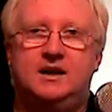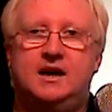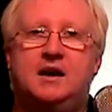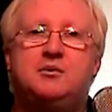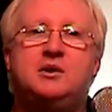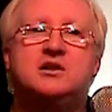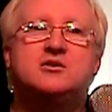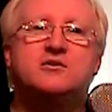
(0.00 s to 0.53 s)
I
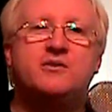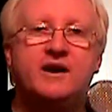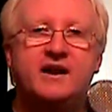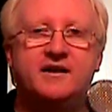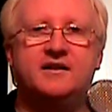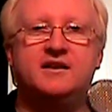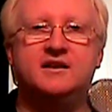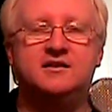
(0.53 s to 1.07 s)
will
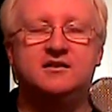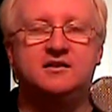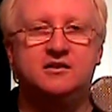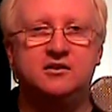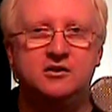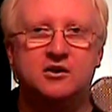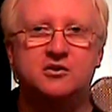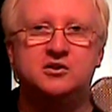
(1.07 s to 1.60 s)
swear that
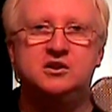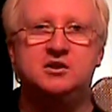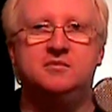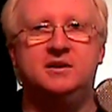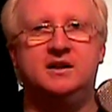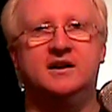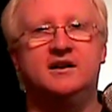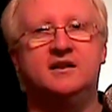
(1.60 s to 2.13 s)
not
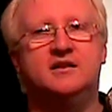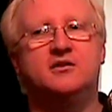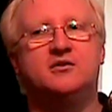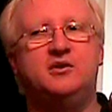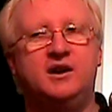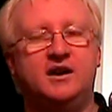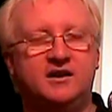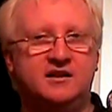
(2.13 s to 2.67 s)
GBL
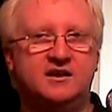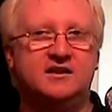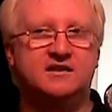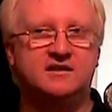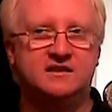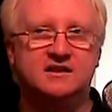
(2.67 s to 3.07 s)
created